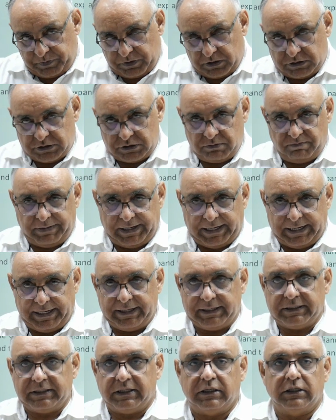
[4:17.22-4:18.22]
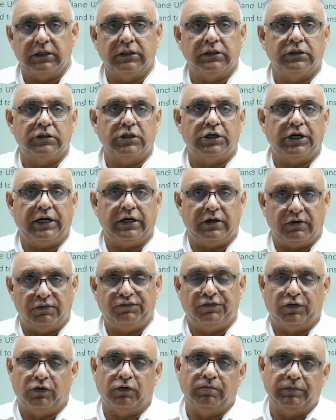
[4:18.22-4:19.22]
smelling the threat
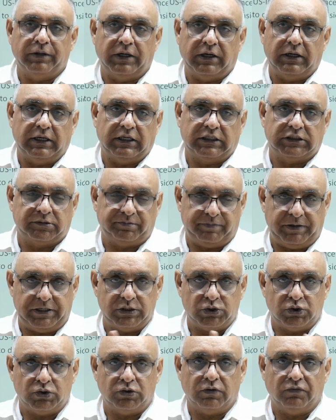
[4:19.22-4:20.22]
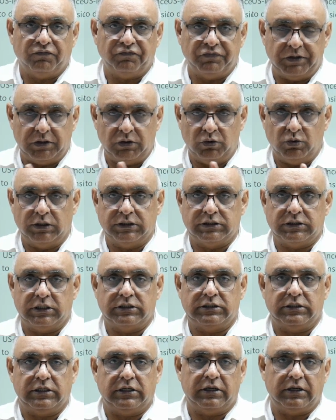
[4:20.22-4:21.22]
from the expansion of the
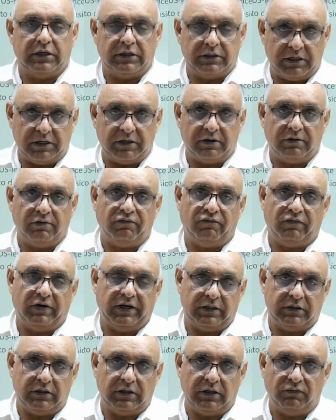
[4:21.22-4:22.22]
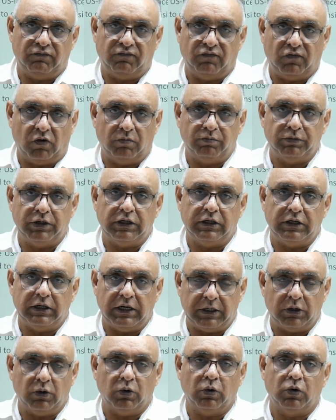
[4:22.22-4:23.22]
USSR, and that is why they formed a
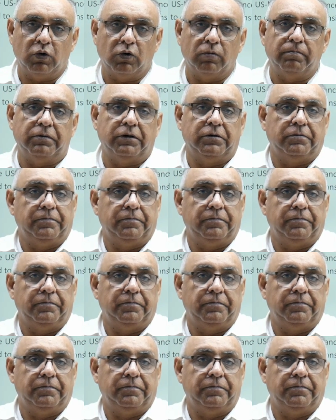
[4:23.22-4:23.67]
NATO group.